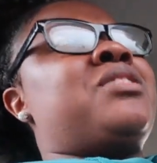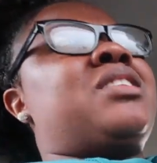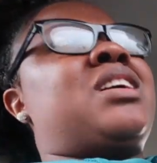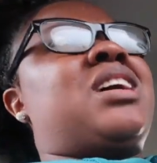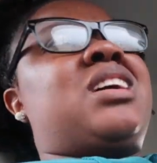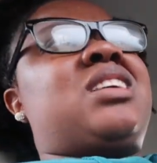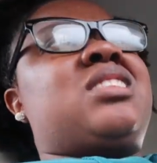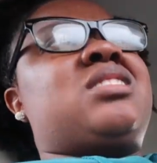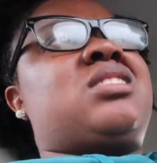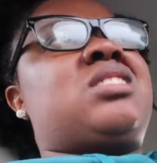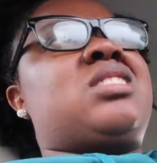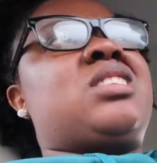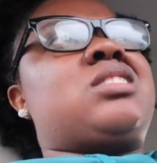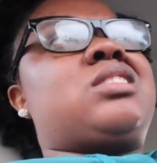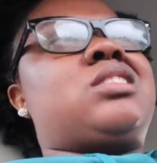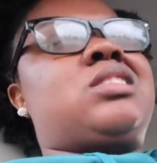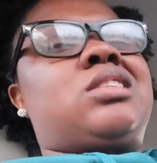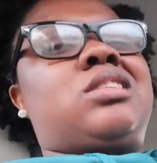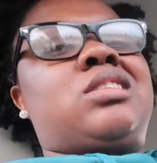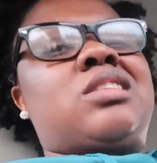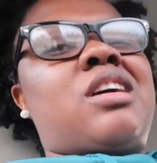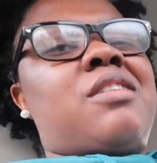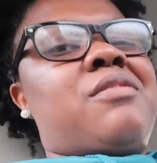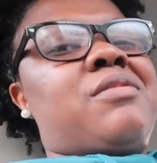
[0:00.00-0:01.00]
like
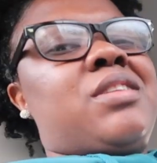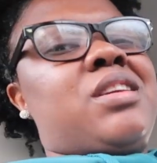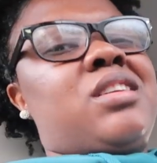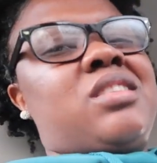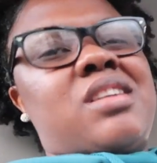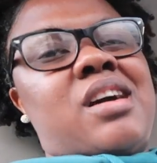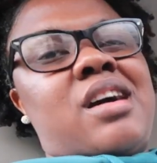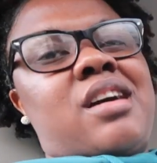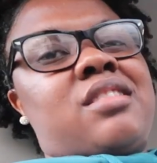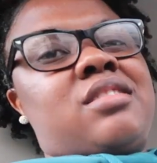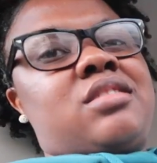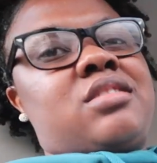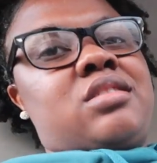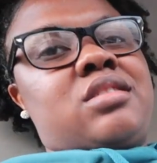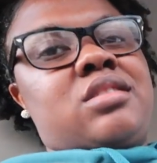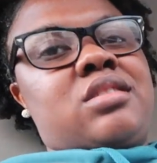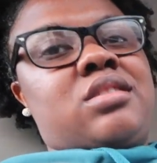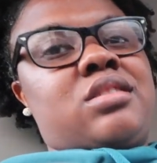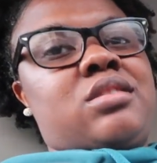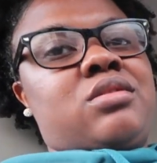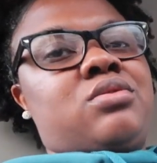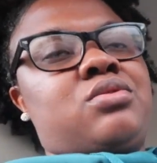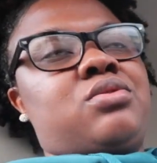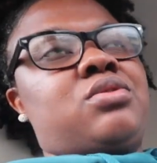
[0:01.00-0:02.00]
60 70 dollars
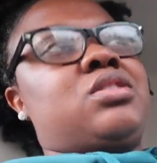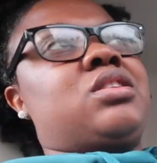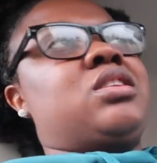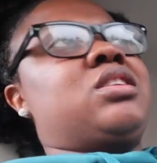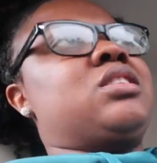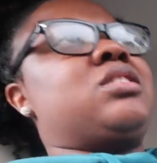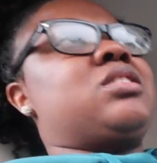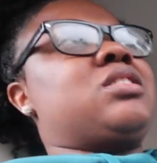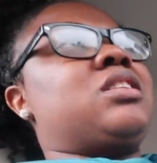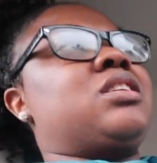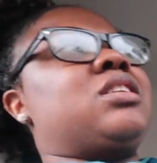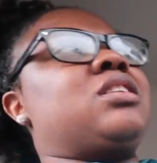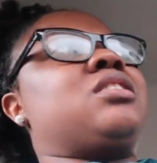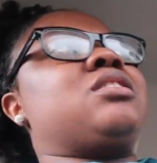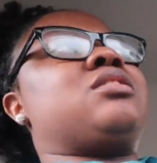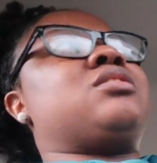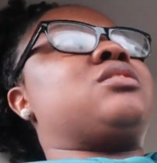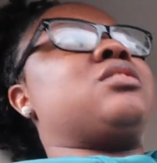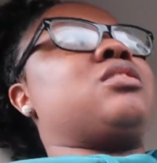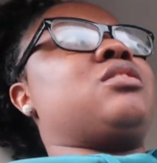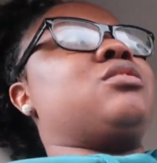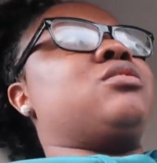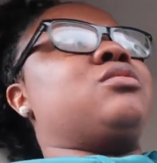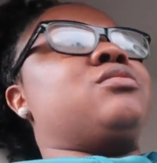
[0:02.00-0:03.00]
for this thing
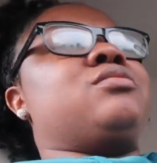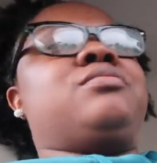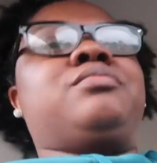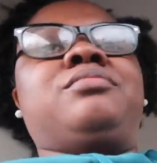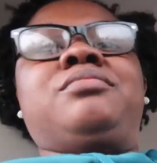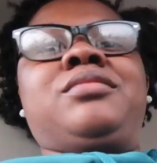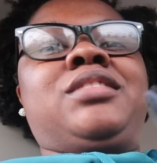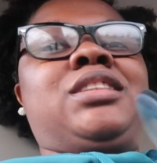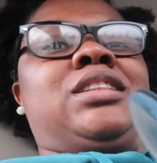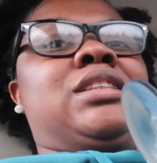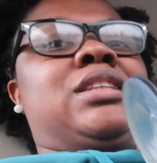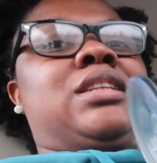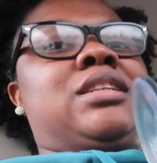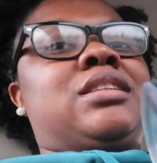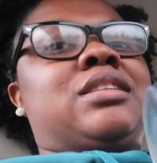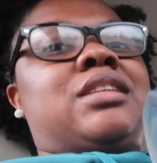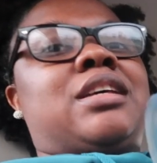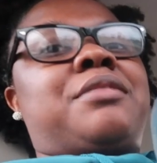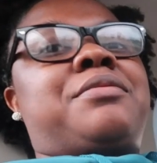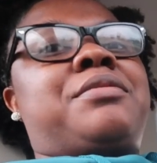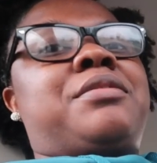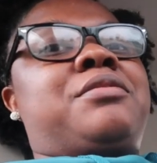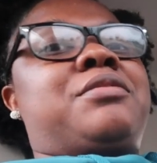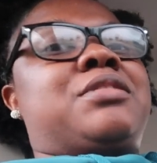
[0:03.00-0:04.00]
so
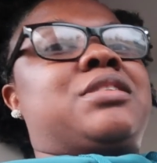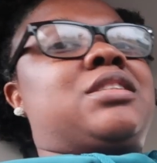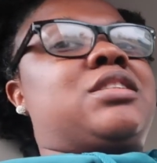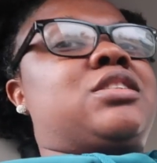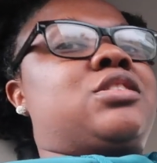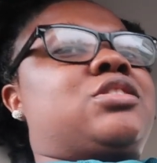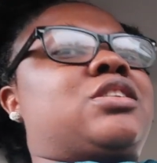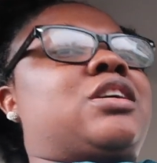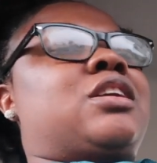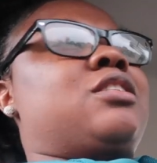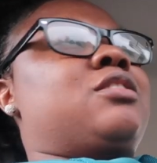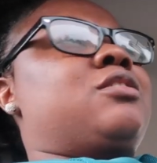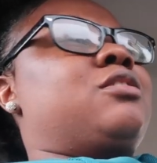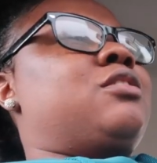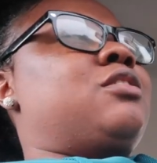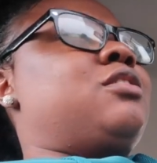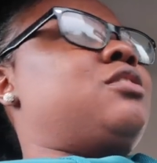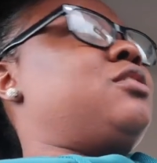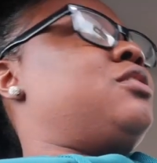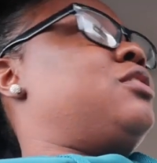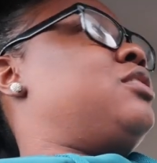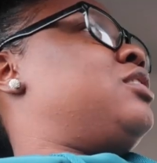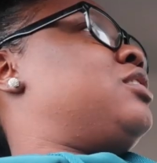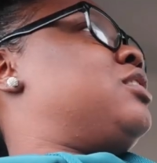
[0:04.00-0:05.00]
definitely wasn't trying
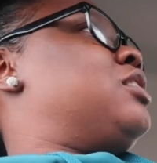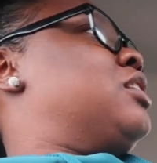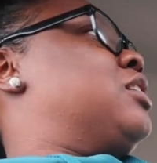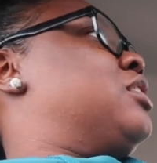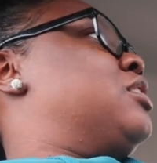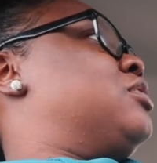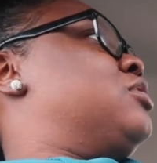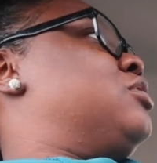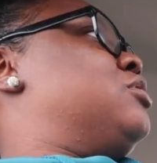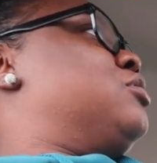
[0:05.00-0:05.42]
to get a